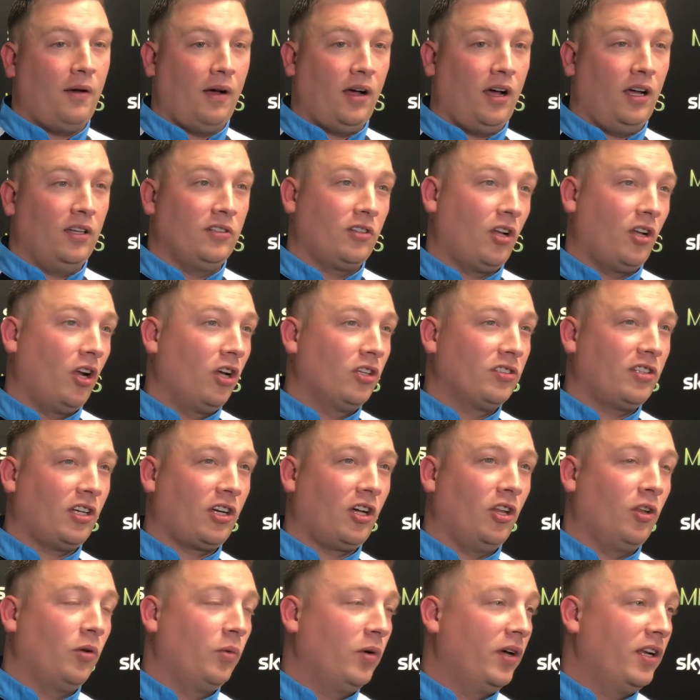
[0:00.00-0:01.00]
as long as I
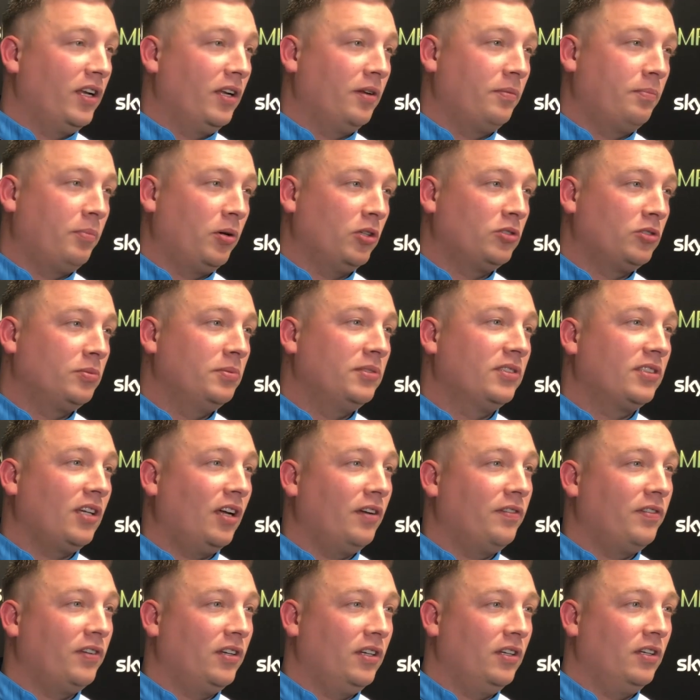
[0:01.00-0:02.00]
got the win, it puts
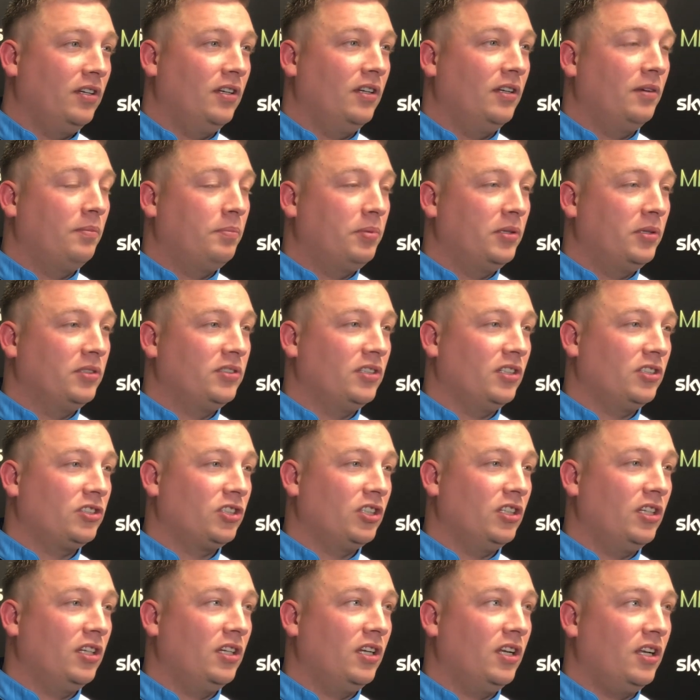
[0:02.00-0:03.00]
myself in
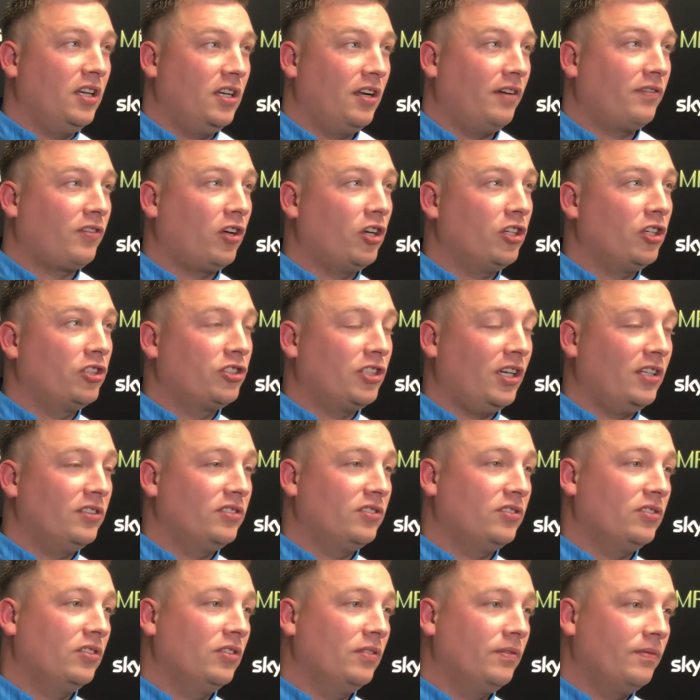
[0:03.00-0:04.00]
position, and I've got a
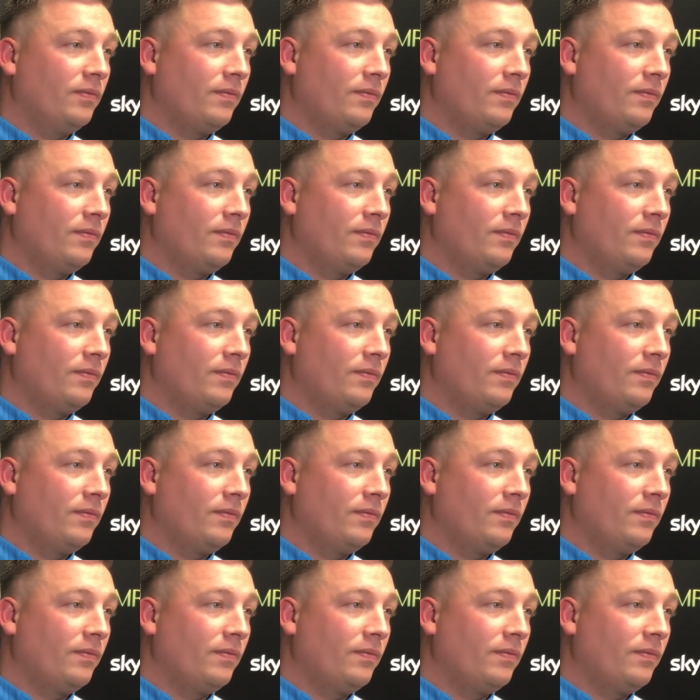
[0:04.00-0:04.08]
chance. So